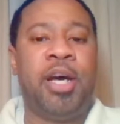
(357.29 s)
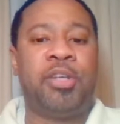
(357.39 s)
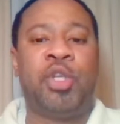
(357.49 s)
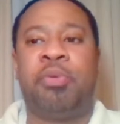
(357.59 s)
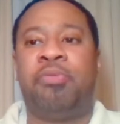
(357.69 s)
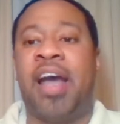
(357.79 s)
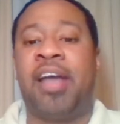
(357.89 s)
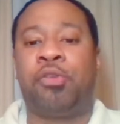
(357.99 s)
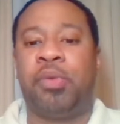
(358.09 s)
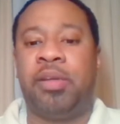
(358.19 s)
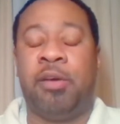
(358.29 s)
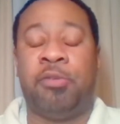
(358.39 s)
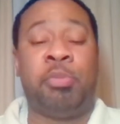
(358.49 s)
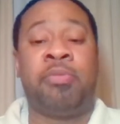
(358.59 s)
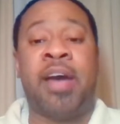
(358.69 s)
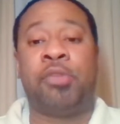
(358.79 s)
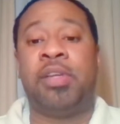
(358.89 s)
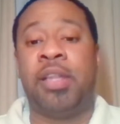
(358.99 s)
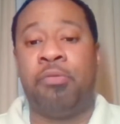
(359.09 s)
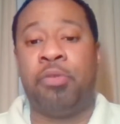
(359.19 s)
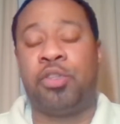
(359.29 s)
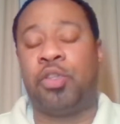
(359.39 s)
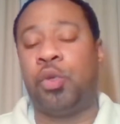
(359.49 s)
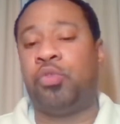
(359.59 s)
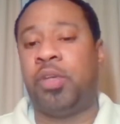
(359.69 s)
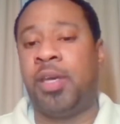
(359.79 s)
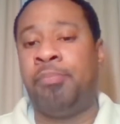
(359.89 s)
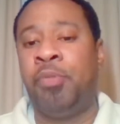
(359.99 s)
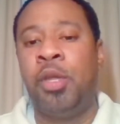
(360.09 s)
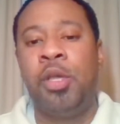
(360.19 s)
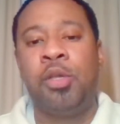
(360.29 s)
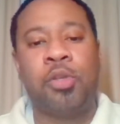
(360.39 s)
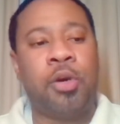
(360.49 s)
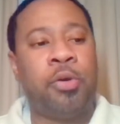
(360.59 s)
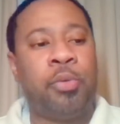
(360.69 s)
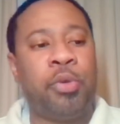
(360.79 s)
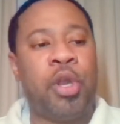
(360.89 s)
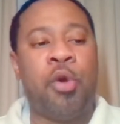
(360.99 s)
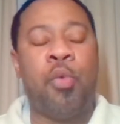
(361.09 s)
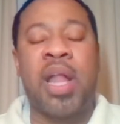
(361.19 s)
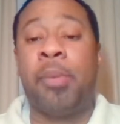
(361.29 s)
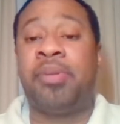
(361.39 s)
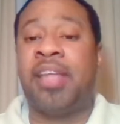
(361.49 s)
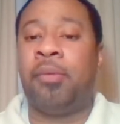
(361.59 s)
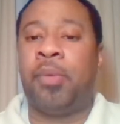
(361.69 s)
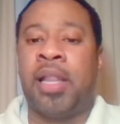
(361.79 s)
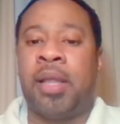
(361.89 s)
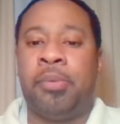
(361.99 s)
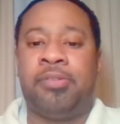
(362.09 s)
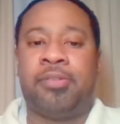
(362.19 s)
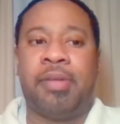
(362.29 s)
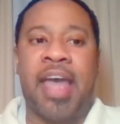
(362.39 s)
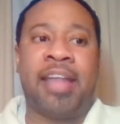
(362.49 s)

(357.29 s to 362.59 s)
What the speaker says: a supervisory level associate. So while I was